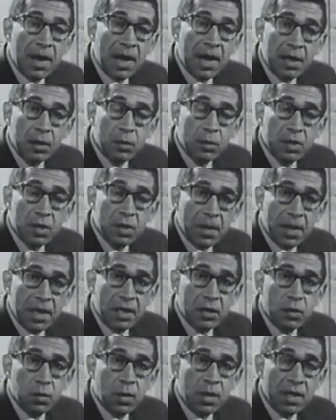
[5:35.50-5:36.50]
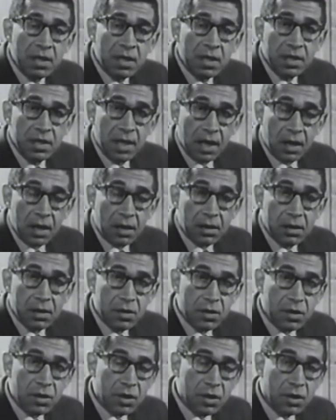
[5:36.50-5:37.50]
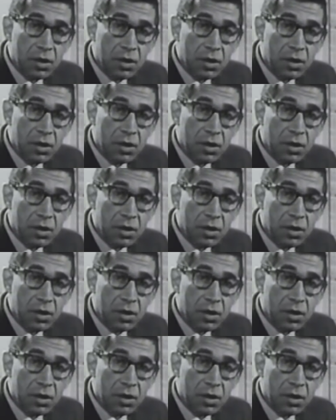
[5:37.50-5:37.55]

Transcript: The man who is paid $20